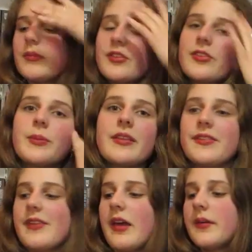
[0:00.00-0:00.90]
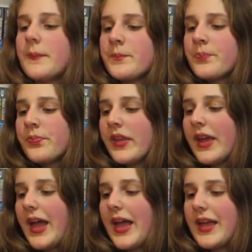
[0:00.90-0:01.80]
Miss Smith said.
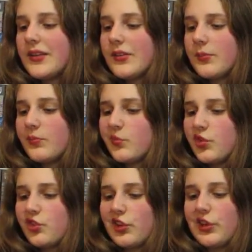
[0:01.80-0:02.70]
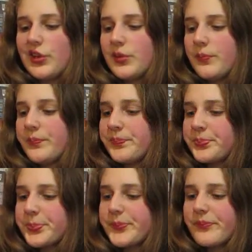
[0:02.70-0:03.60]
And she's
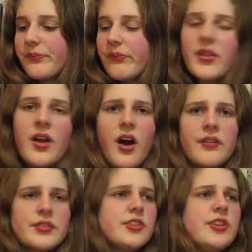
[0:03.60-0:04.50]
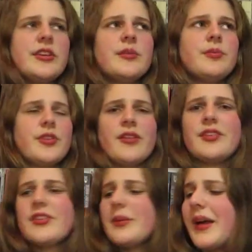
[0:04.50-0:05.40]

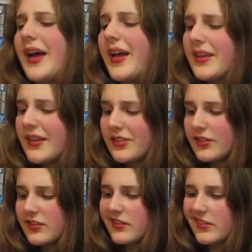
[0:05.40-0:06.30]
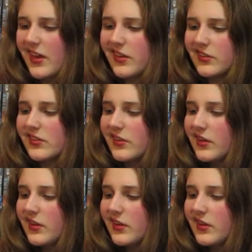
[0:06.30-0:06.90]
obviously mad, and she says,